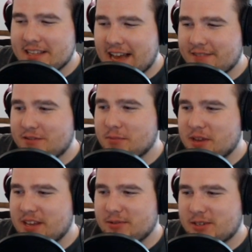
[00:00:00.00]
that to
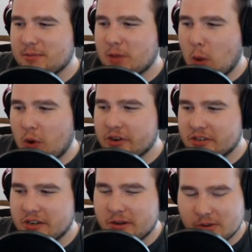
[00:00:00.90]
me was some of the
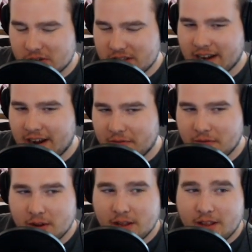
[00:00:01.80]
worst news that I've
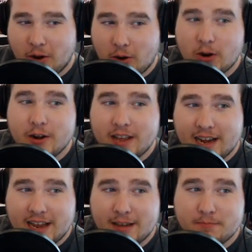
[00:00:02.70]
heard
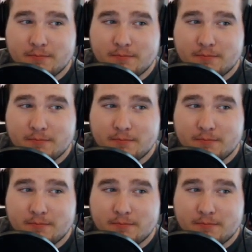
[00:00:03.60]
in a